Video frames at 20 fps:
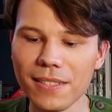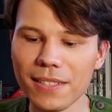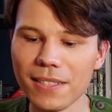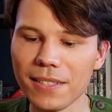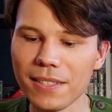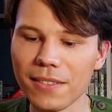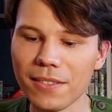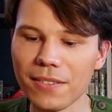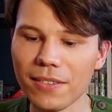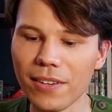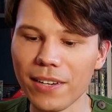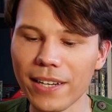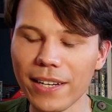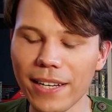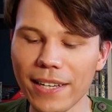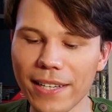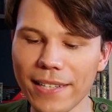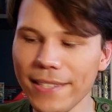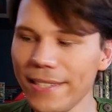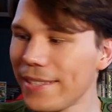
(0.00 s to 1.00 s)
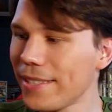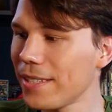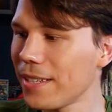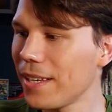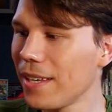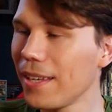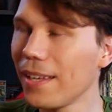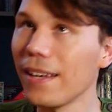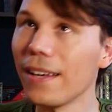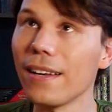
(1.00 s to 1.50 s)
This is very nice.
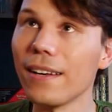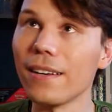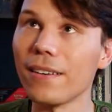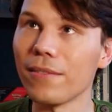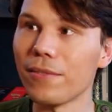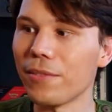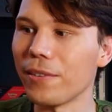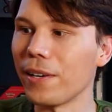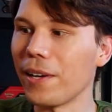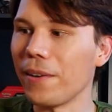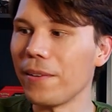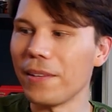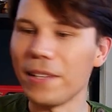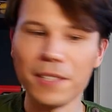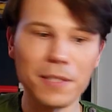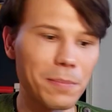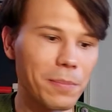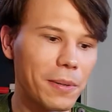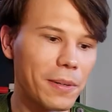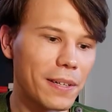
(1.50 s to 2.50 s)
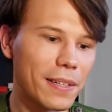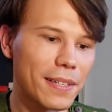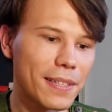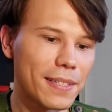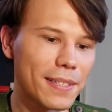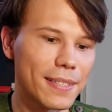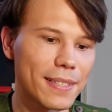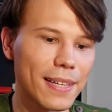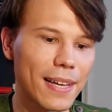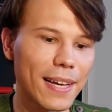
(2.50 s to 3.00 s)
For now, let's put it
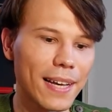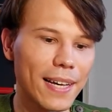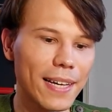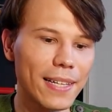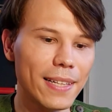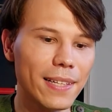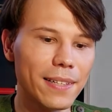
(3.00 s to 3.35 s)
aside.